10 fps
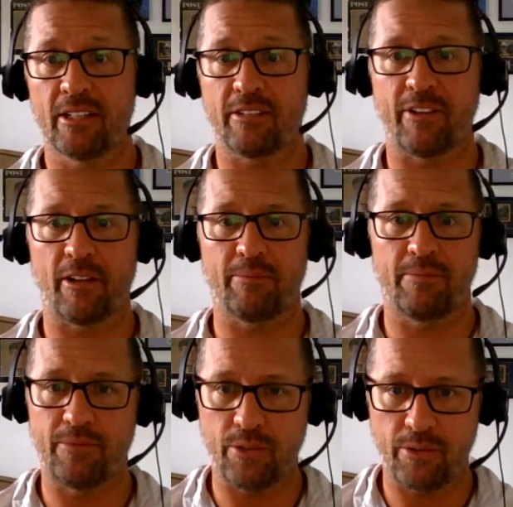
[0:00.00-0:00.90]
develop
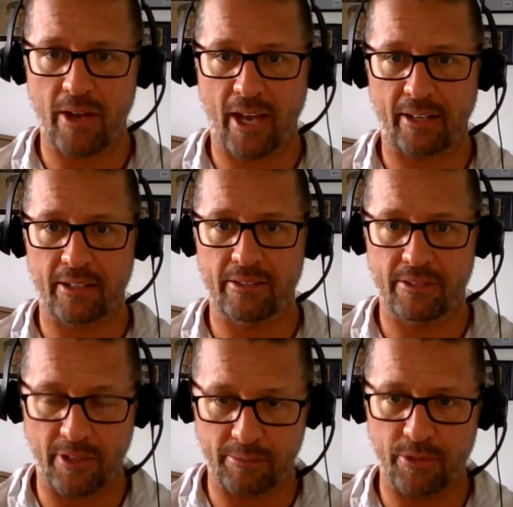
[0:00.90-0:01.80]

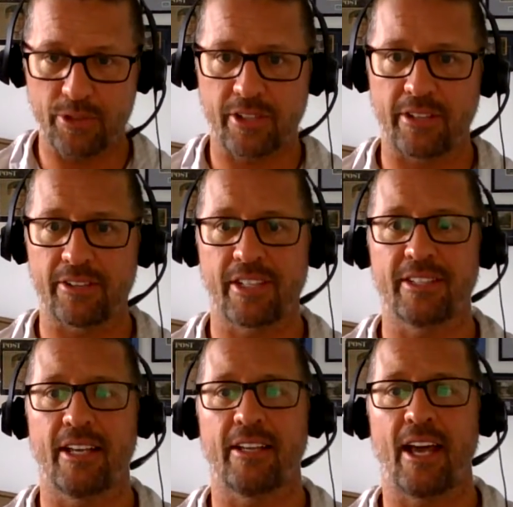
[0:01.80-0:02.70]
new skills, and
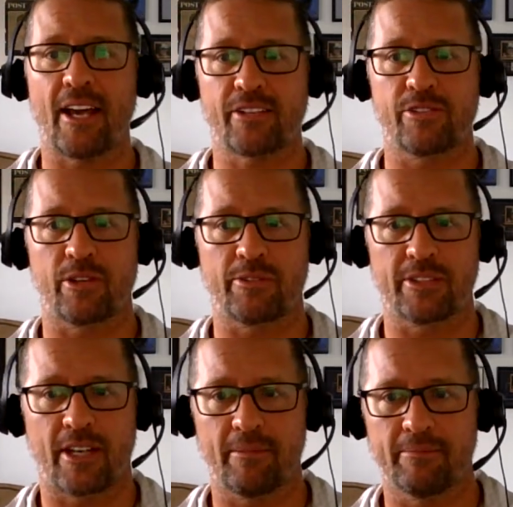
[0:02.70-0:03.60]
take actions over
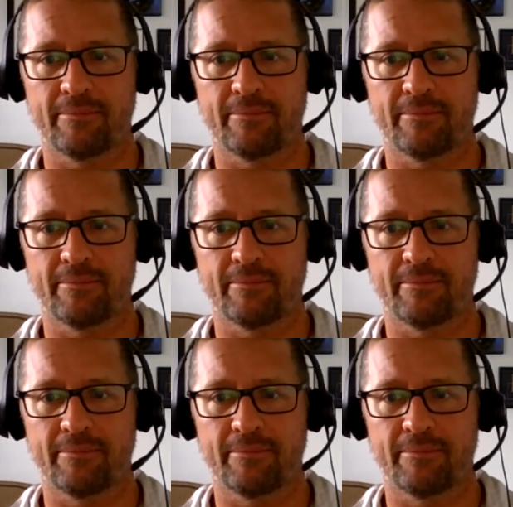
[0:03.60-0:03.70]
time.